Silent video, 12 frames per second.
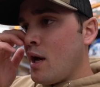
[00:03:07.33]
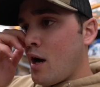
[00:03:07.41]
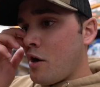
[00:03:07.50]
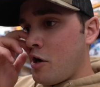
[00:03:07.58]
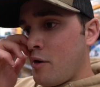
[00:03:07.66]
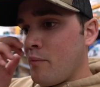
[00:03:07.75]

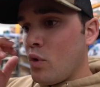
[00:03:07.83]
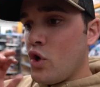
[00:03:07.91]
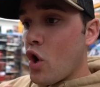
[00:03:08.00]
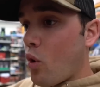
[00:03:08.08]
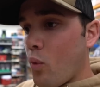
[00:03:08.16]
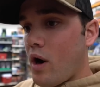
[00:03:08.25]
Um,
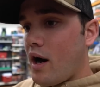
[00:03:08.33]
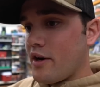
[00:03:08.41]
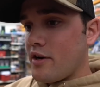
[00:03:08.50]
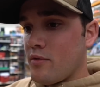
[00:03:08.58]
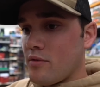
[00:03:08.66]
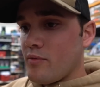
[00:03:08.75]
no
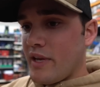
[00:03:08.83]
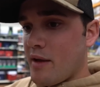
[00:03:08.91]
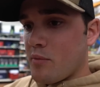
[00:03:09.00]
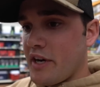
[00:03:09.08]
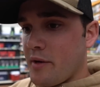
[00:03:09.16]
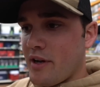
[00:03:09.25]
water. We
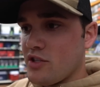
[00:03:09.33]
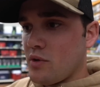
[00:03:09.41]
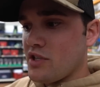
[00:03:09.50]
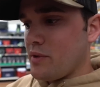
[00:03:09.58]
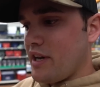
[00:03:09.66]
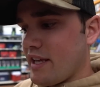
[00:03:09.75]
can't bring any bottles of
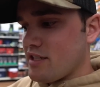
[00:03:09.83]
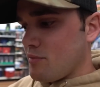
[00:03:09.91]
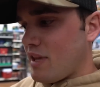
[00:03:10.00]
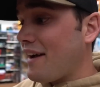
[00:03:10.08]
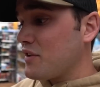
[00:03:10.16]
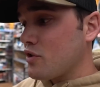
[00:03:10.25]
water. So we got to get some
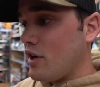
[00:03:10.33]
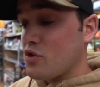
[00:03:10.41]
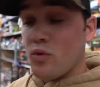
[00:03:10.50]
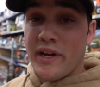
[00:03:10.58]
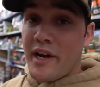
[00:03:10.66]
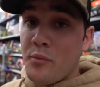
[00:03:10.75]
life straws,
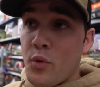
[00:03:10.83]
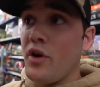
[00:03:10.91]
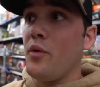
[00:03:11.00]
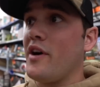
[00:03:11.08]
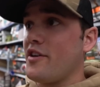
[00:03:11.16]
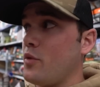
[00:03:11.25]
or we got to
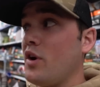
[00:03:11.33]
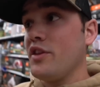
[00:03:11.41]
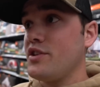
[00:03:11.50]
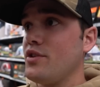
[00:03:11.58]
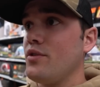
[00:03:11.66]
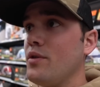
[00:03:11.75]
boil water. One of the
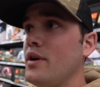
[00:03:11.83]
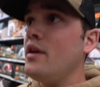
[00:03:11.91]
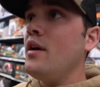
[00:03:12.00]
two.